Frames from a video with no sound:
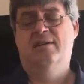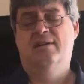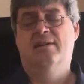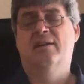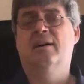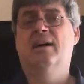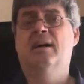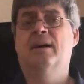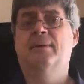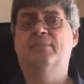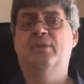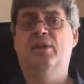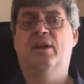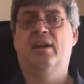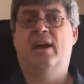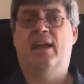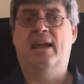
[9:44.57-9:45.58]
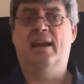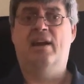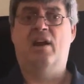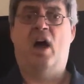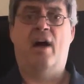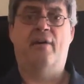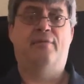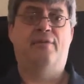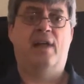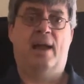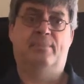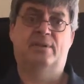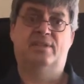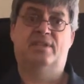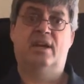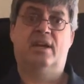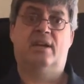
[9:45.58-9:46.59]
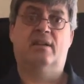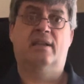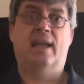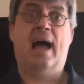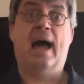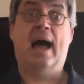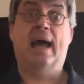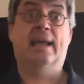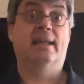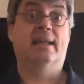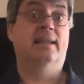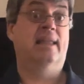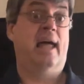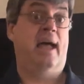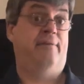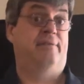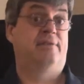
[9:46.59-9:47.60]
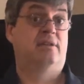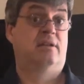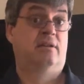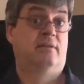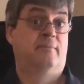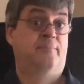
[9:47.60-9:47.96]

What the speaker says: You're going to hit it offline, particularly high and left.